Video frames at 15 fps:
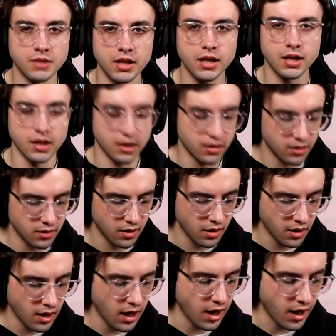digging
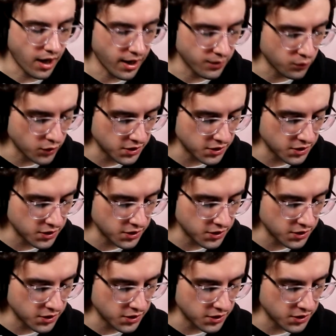it.